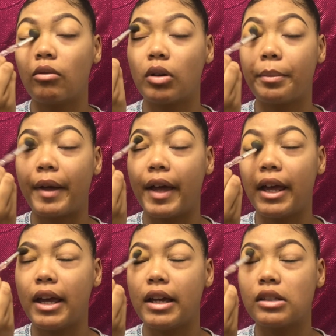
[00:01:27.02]
Woke up at
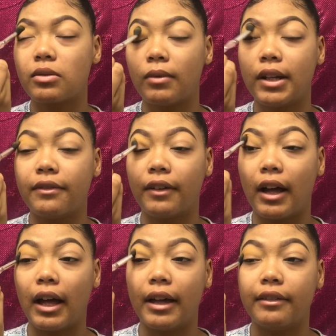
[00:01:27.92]

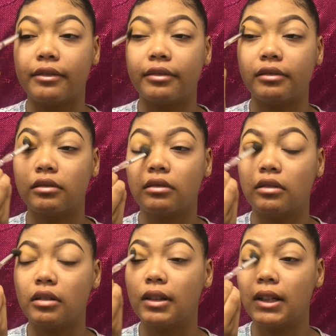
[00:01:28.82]
8:25.
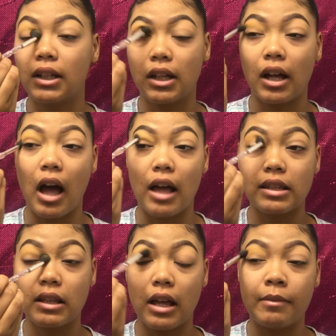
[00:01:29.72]
I
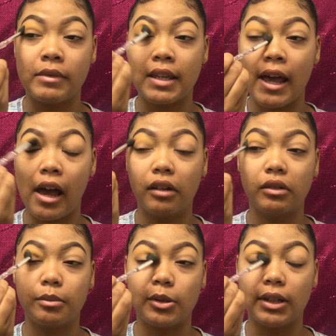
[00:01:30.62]
slept
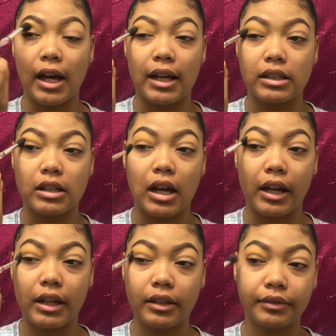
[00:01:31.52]
terrible last
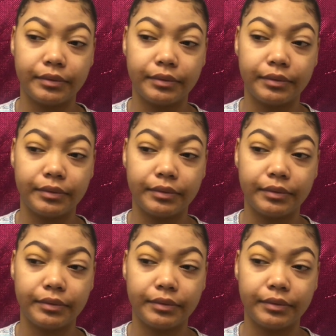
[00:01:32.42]
night.